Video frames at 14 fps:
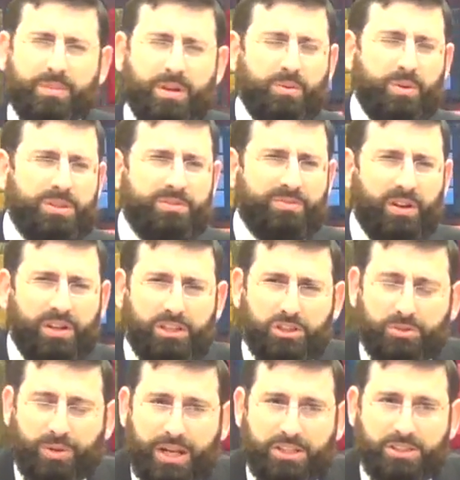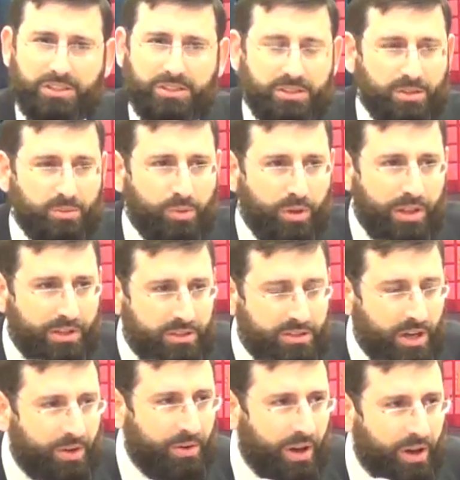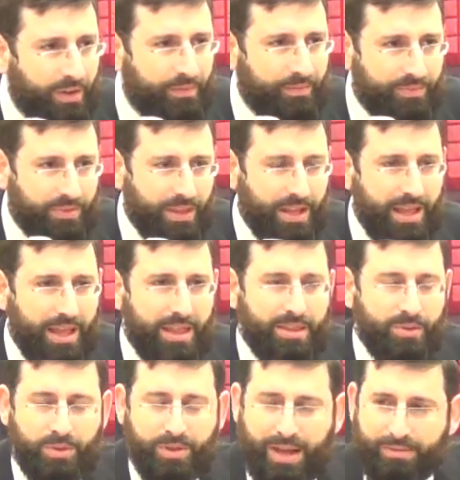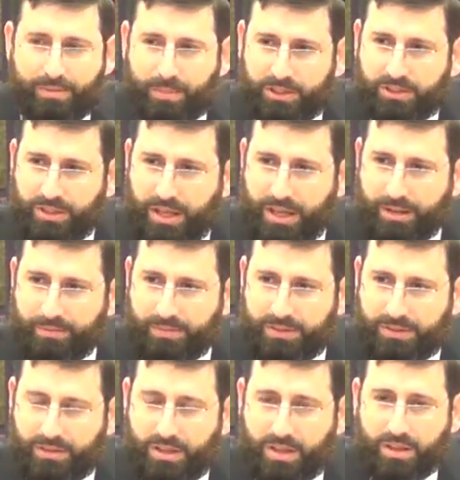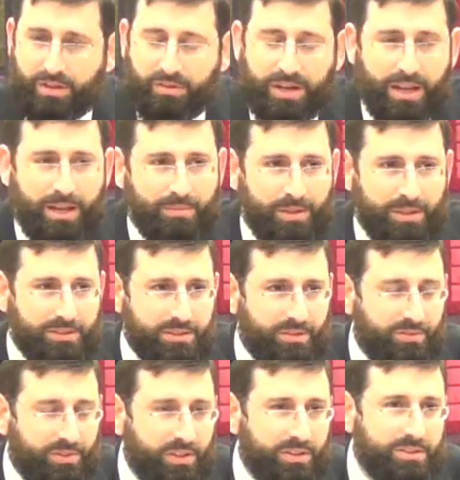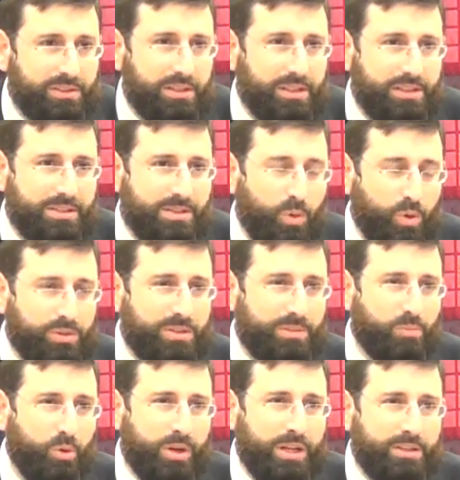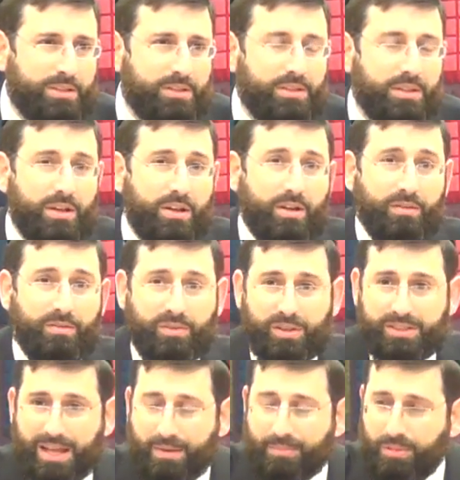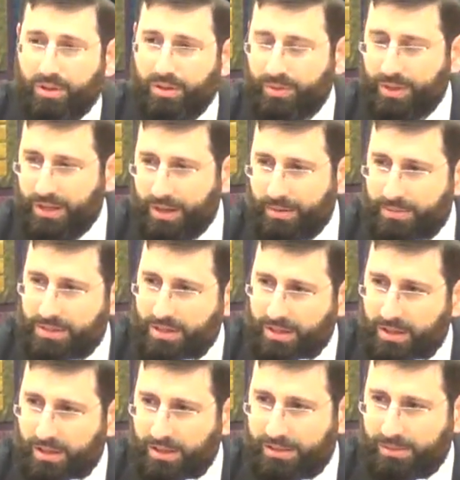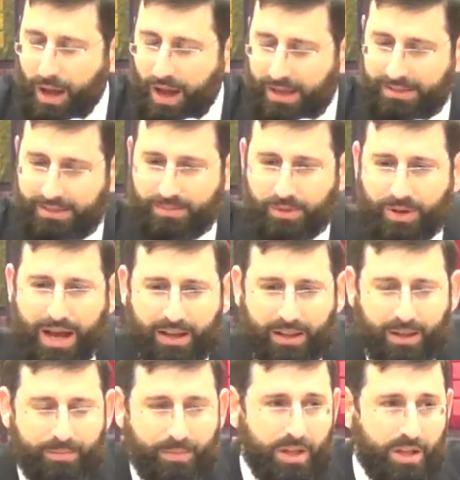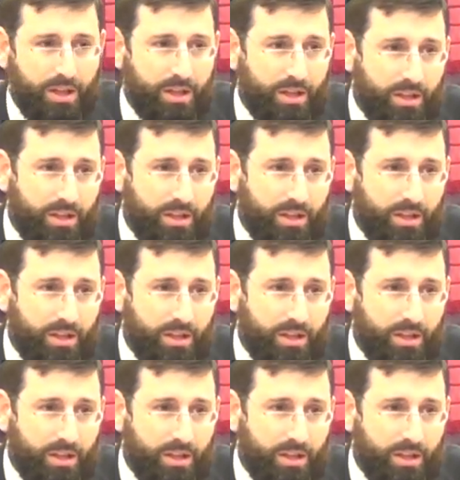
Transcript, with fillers: But what's very strange is there's a rule in the Torah that when you have a bunch of names, the name listed first is the most important. For example, when it comes to the spies, the Meraglim,